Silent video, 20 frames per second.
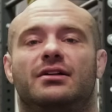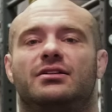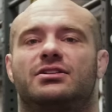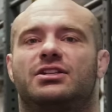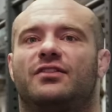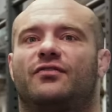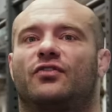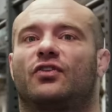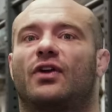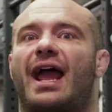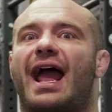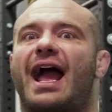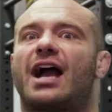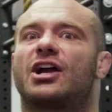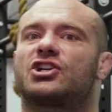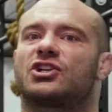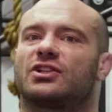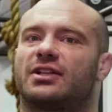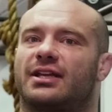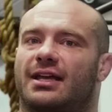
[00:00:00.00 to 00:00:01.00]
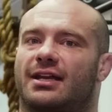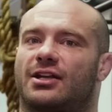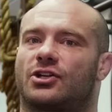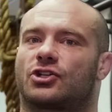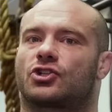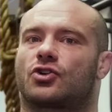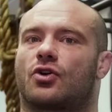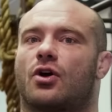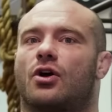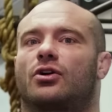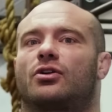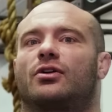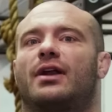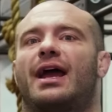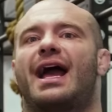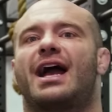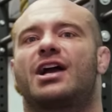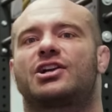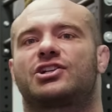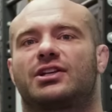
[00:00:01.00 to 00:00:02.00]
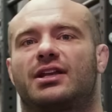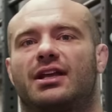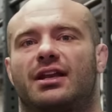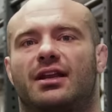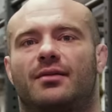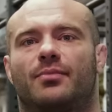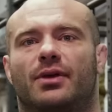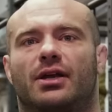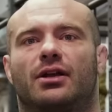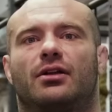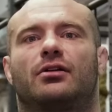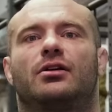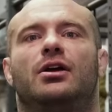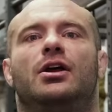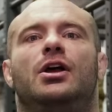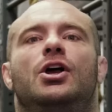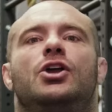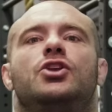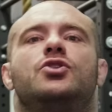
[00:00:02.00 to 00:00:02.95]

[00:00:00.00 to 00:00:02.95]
see if you're actually getting stronger, actually getting bigger,